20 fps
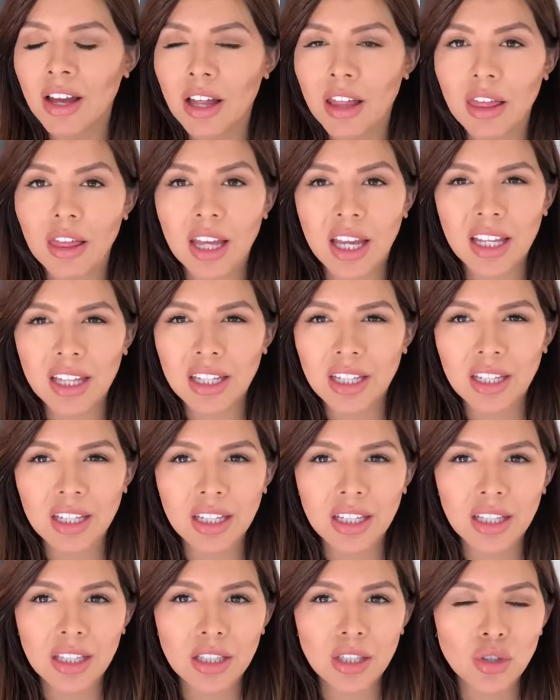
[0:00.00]
like,
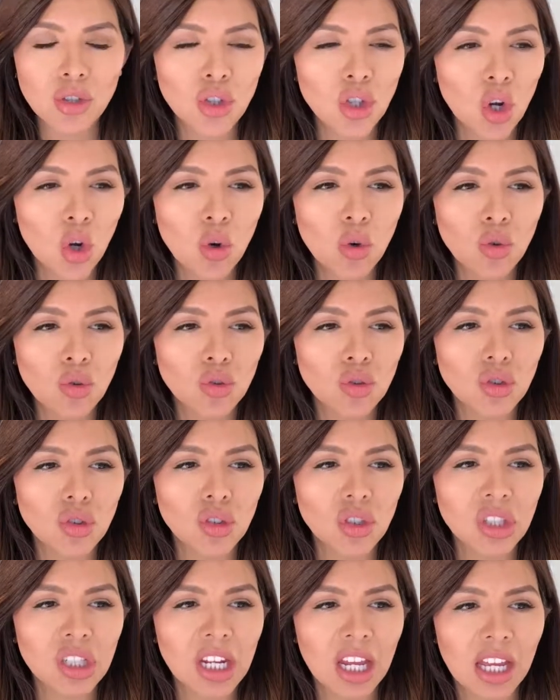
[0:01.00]
don't
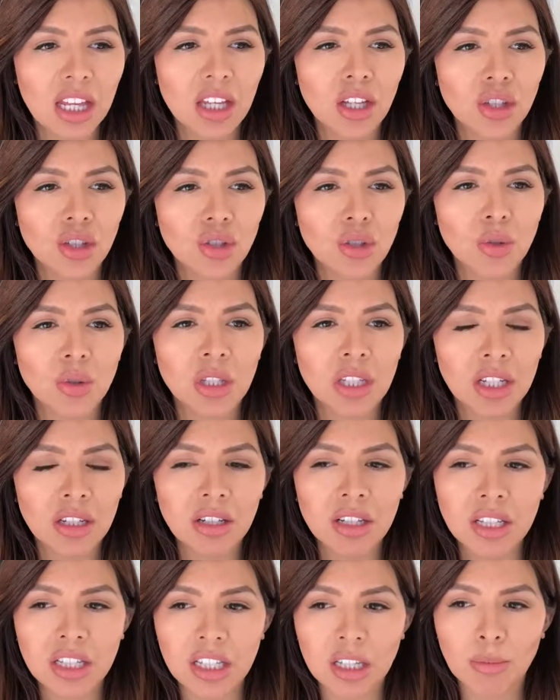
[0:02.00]
take it too
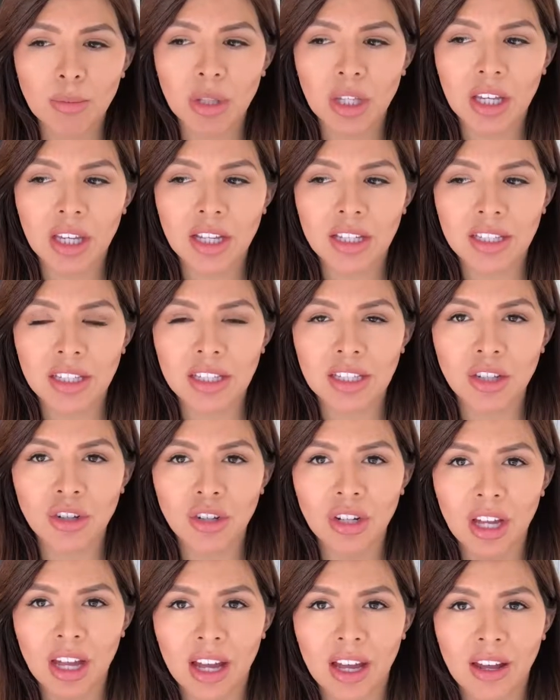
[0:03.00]
seriously because it's going
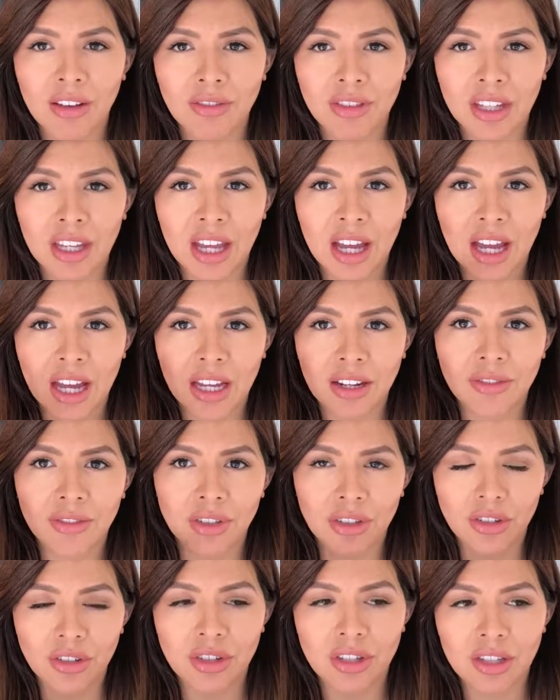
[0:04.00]
to have the
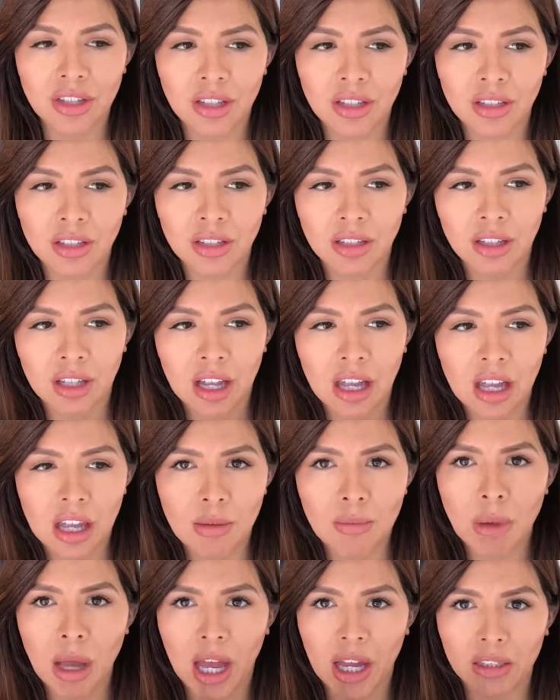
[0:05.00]
adverse
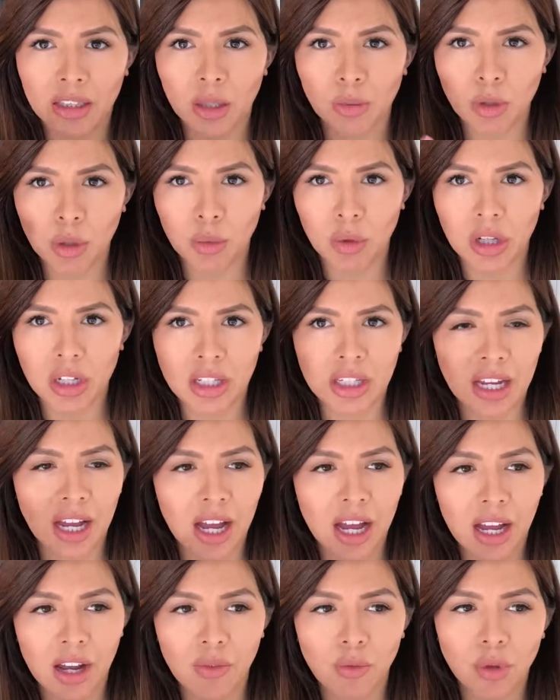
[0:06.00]
impact that we want it to
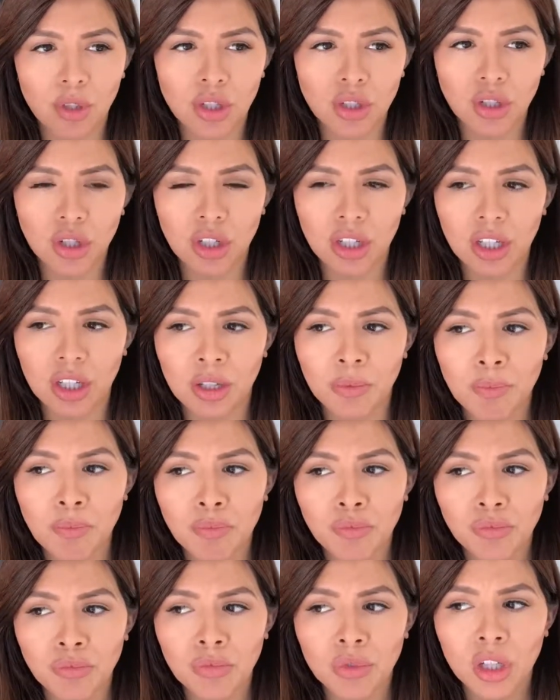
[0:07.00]
have.
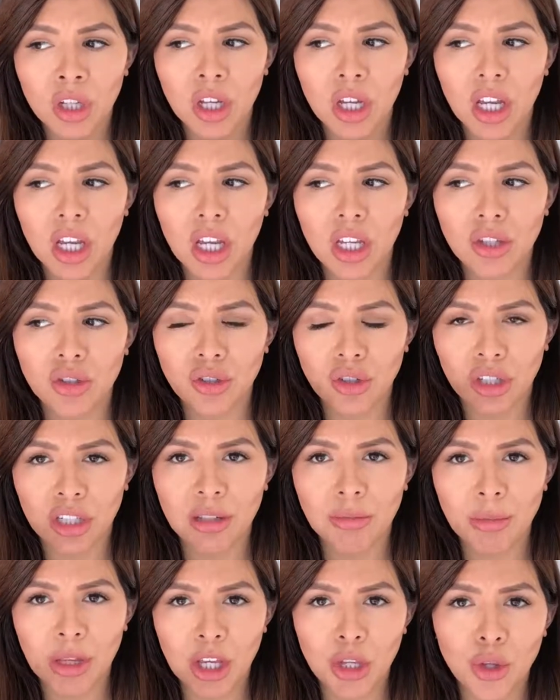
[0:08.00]
It's
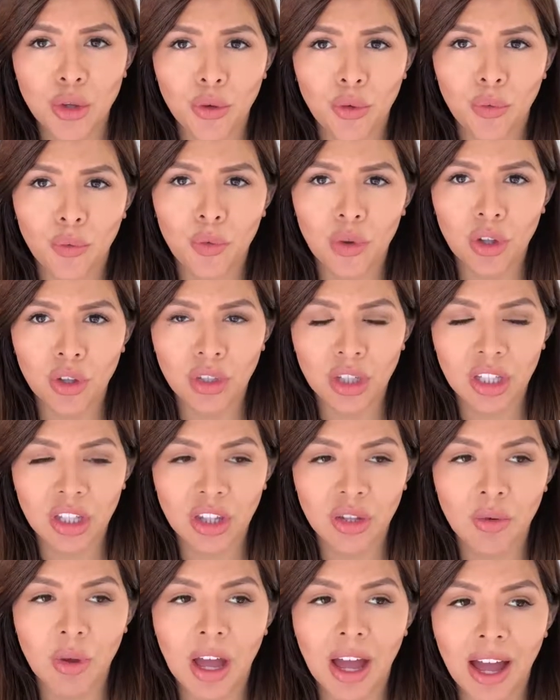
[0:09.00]
gonna make you feel like
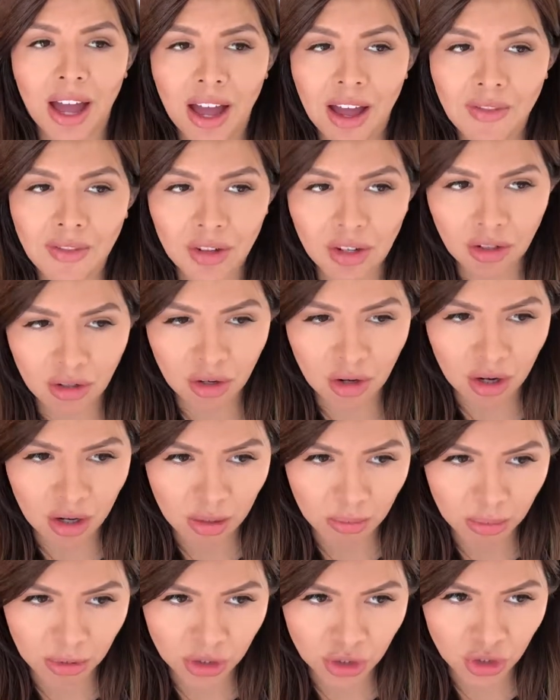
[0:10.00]
you haven't
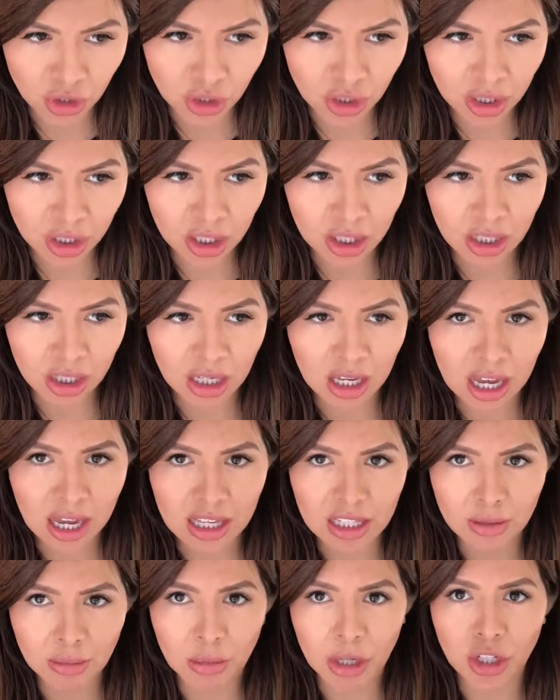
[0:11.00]
accomplished
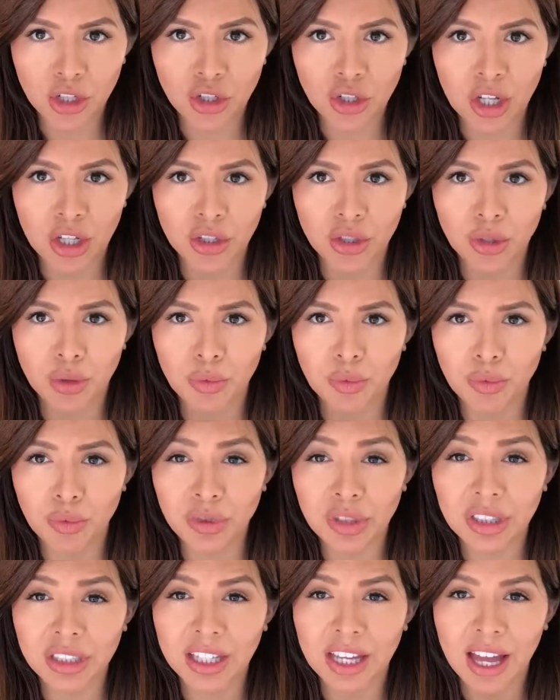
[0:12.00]
as much as you
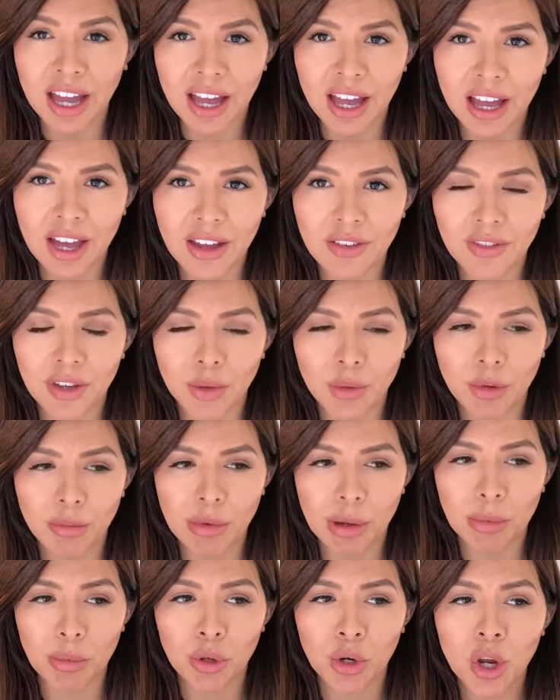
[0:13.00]
really have. And
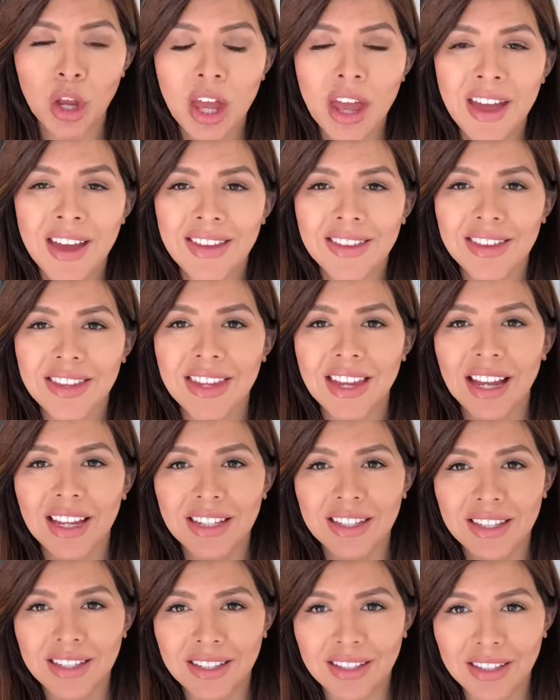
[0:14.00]
remember, the
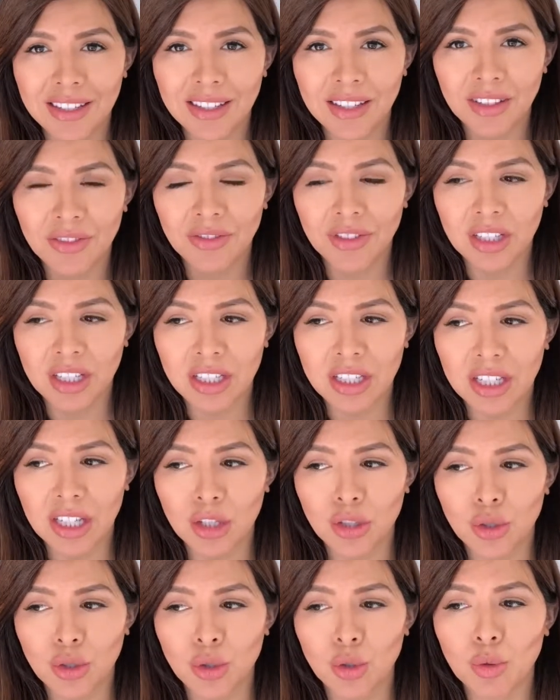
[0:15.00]
idea of this
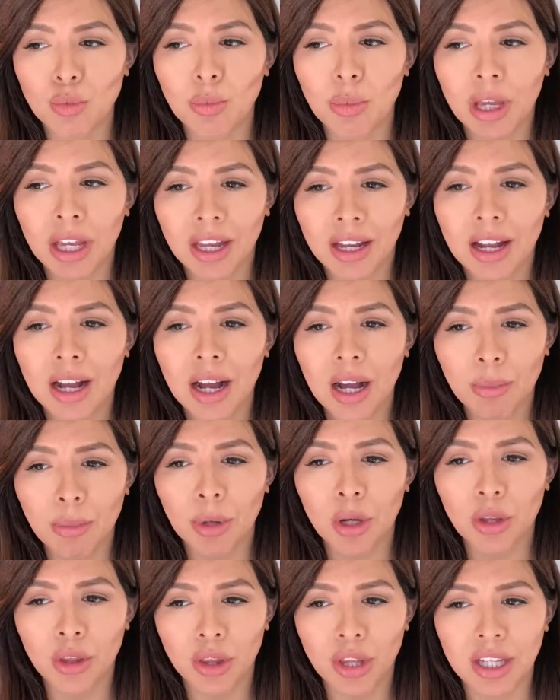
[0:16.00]
is to pick up
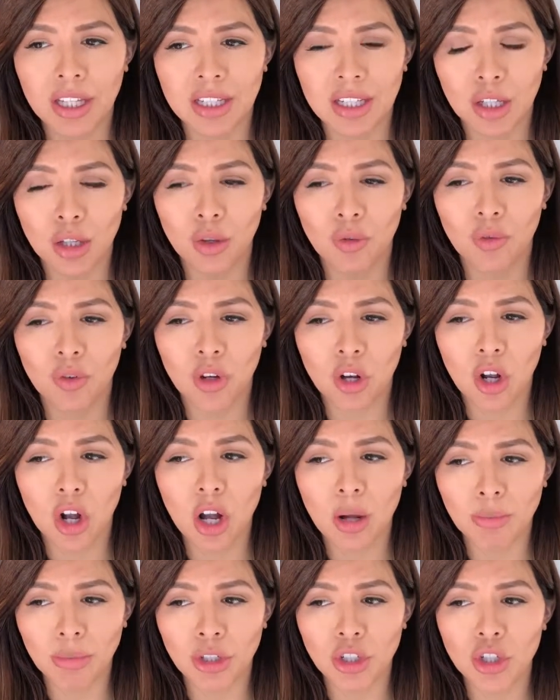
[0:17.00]
on things that you've
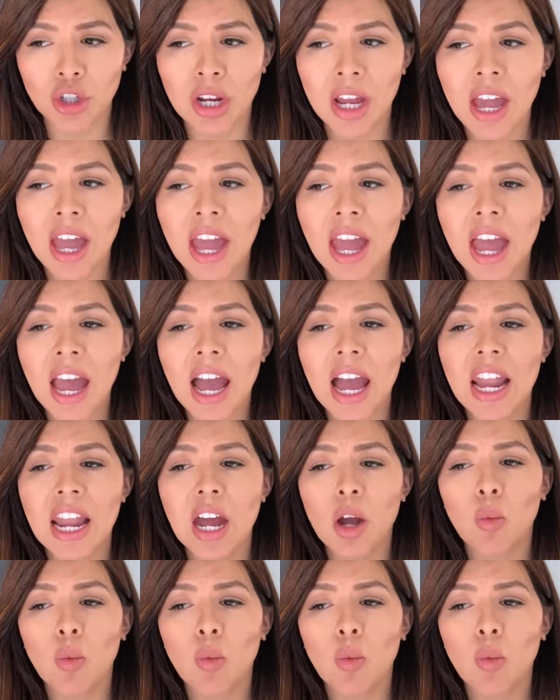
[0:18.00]
accomplished. And I